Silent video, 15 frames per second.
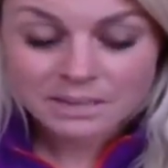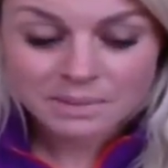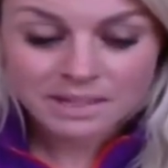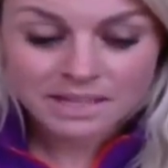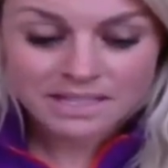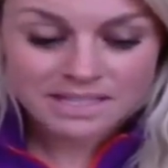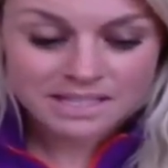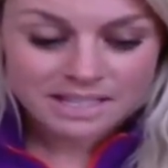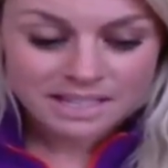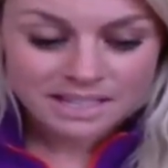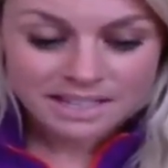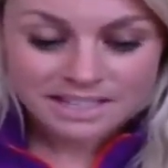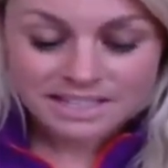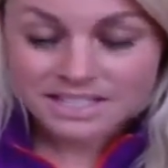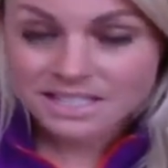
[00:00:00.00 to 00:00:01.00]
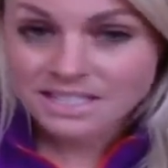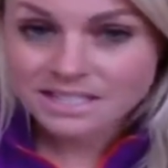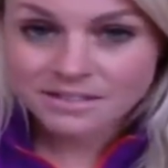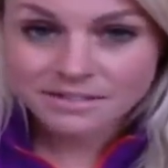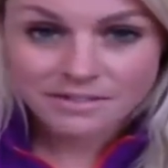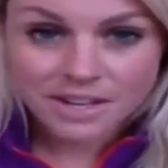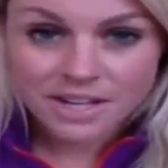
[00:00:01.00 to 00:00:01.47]
because this is
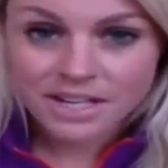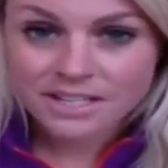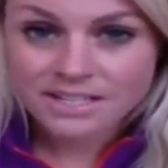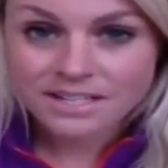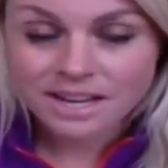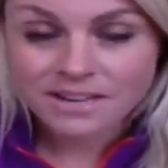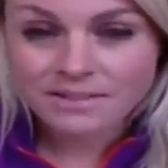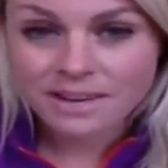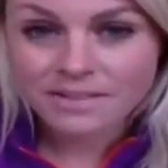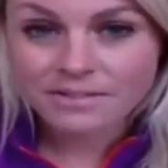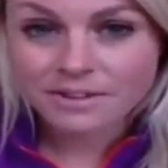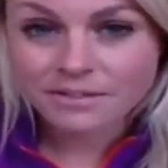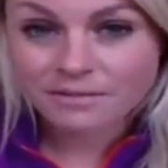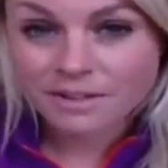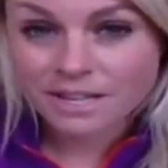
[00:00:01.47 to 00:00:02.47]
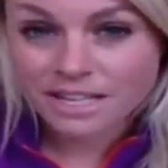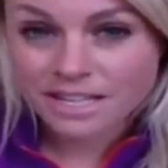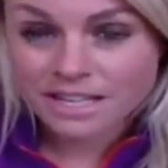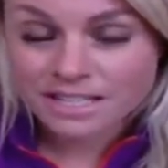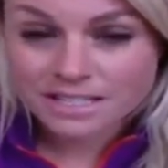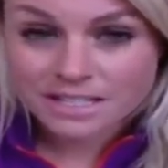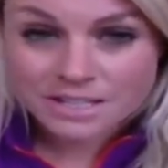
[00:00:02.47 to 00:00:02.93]
the first I've ever really
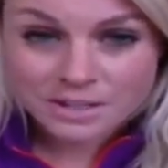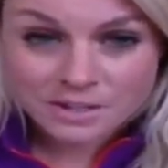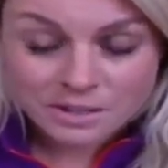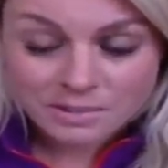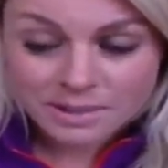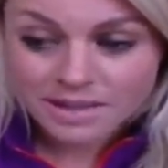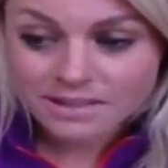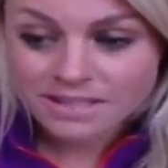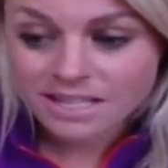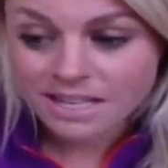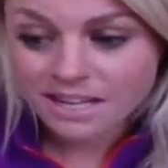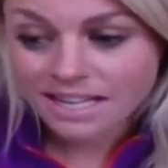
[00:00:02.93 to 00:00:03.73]
understood about it.